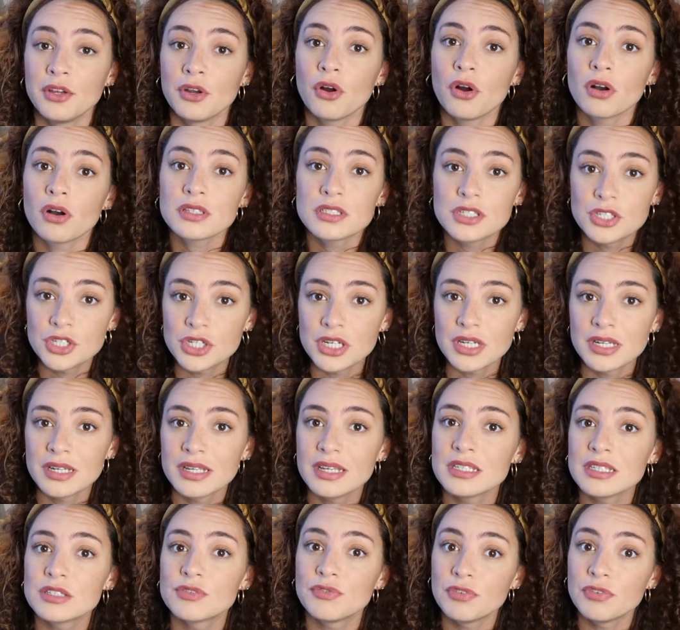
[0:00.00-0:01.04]
your oxygen
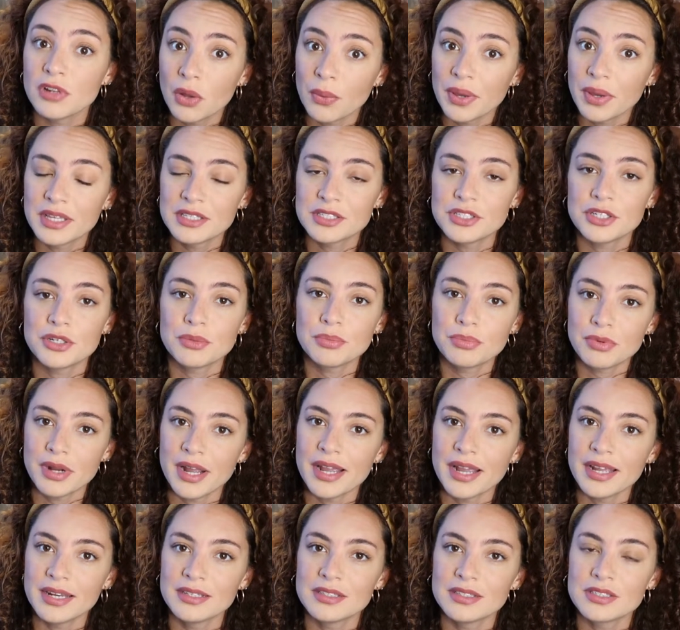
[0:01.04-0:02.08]
is flowing to your
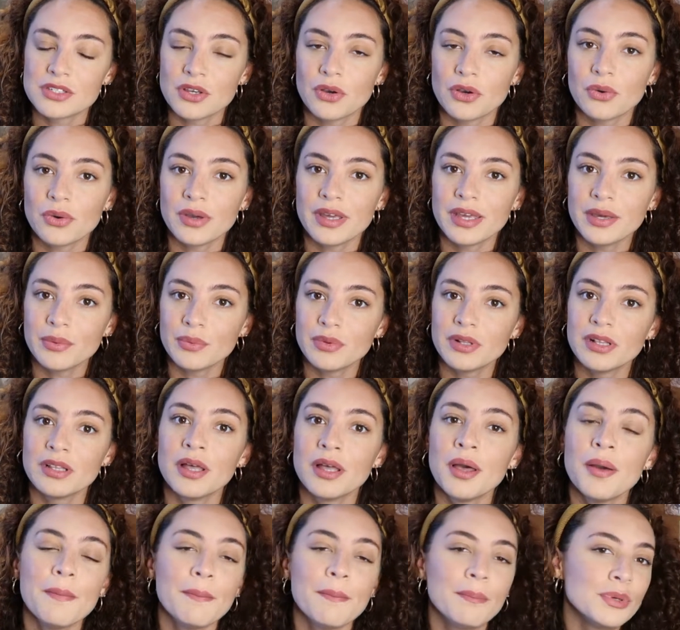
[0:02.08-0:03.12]
brain, so it will
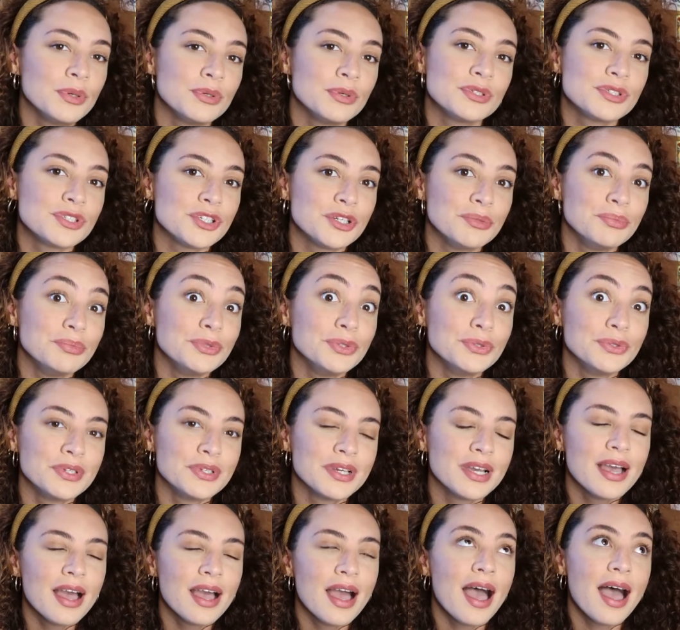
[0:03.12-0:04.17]
boost your mood
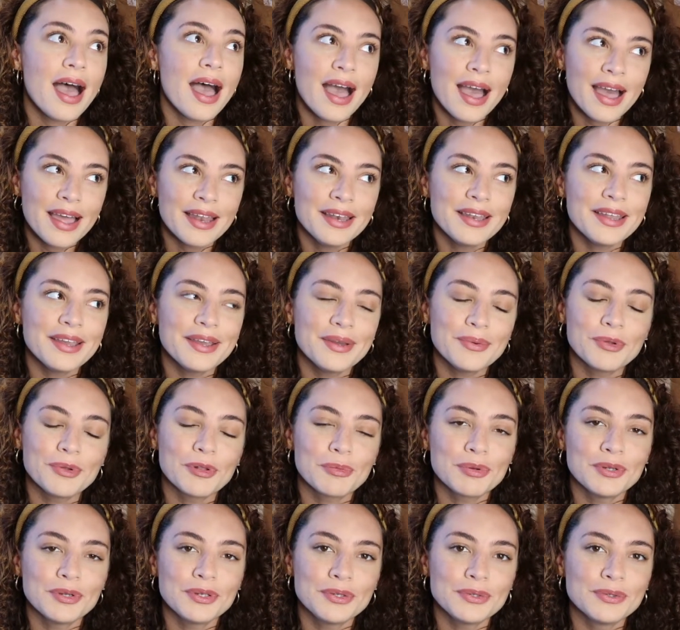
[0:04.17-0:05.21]
and it will
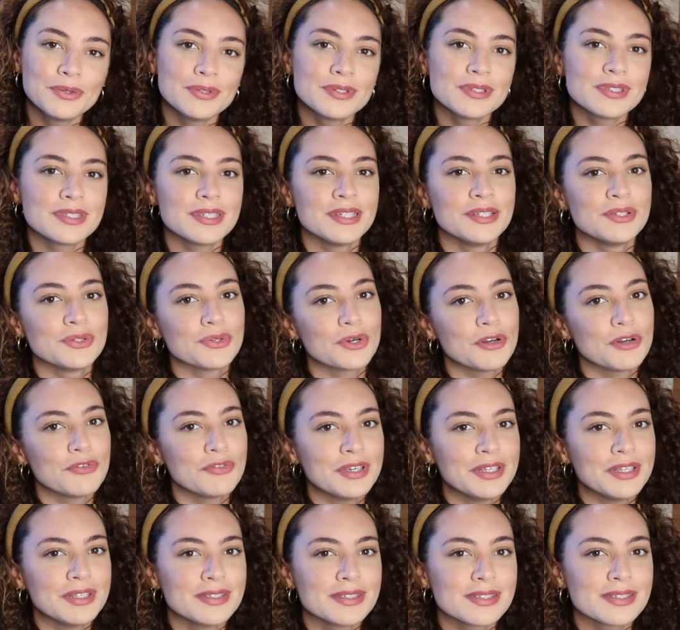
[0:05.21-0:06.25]
produce
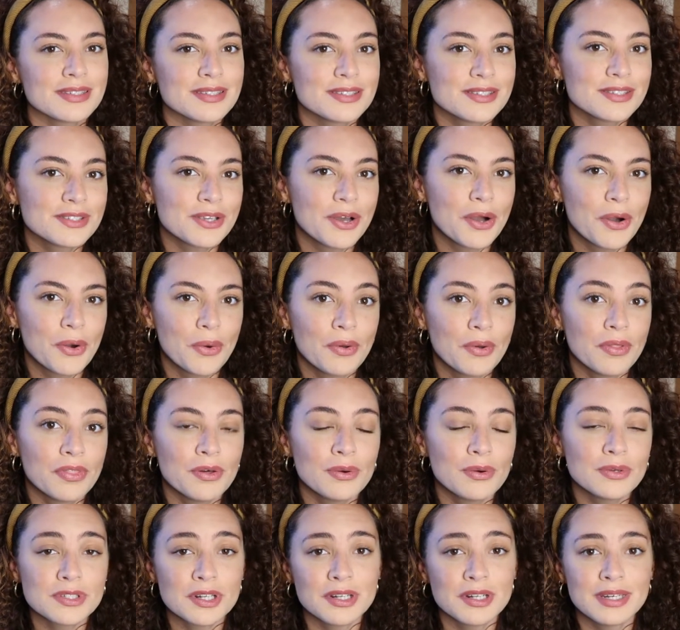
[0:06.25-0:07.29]
endorphins. So
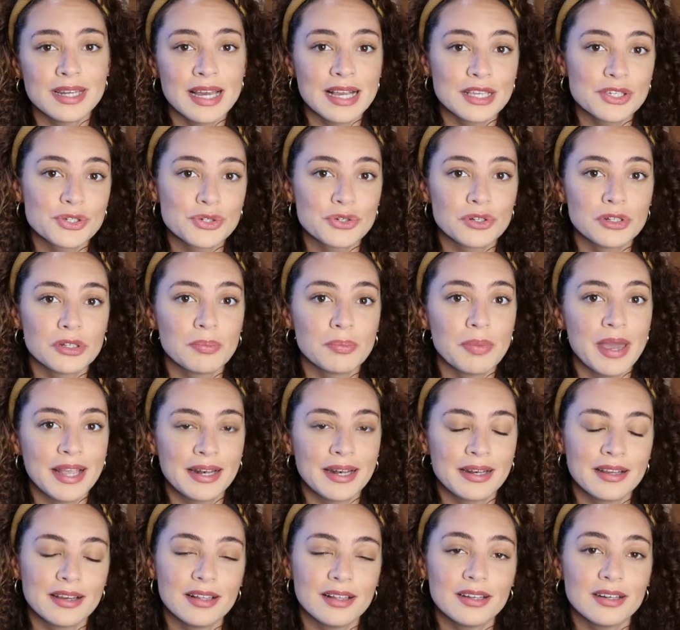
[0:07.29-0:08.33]
those are natural
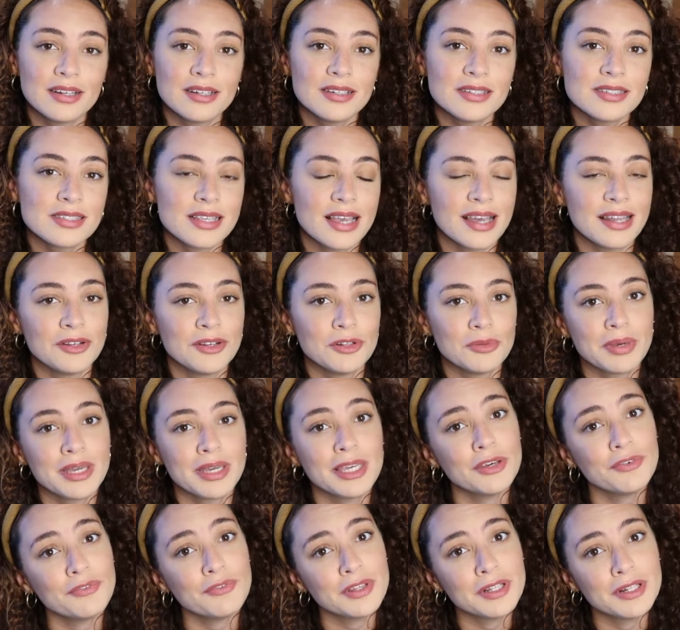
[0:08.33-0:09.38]
painkillers and it will
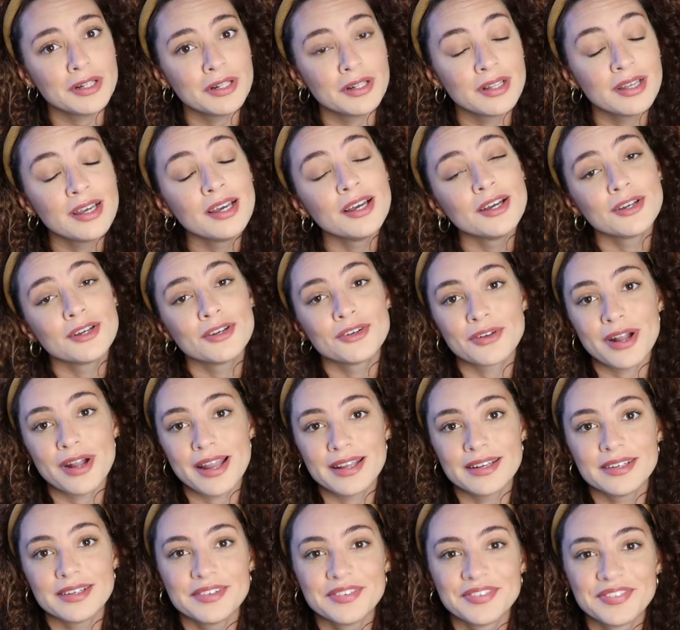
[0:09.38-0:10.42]
make you feel
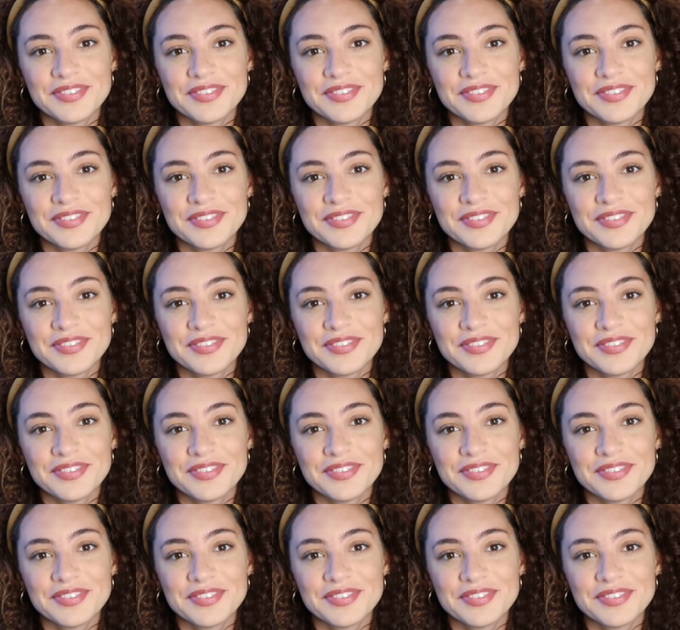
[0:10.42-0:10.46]
great.